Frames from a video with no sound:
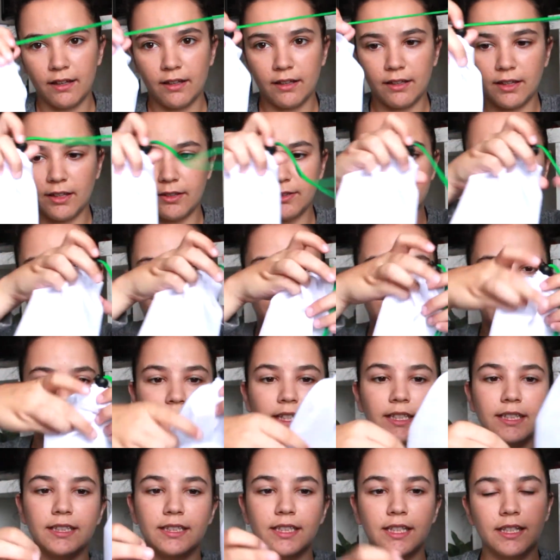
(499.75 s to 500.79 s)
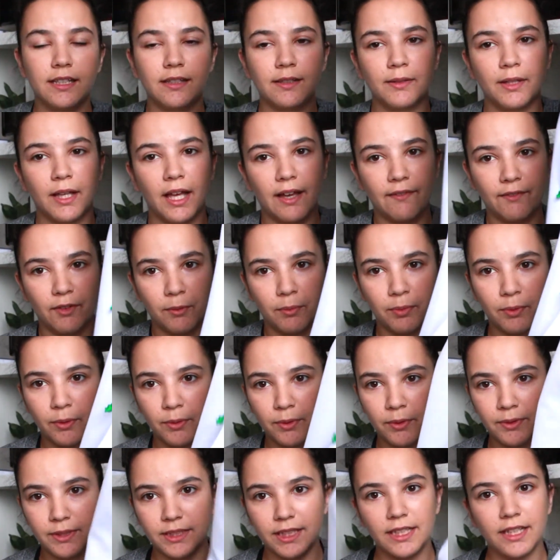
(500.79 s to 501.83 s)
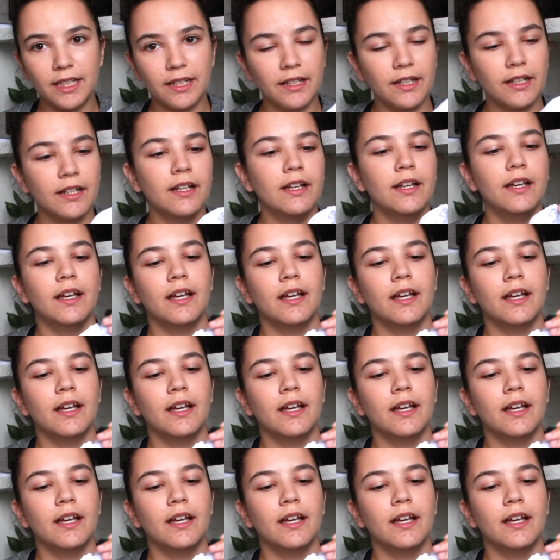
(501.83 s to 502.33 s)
close like this, have your produce in there,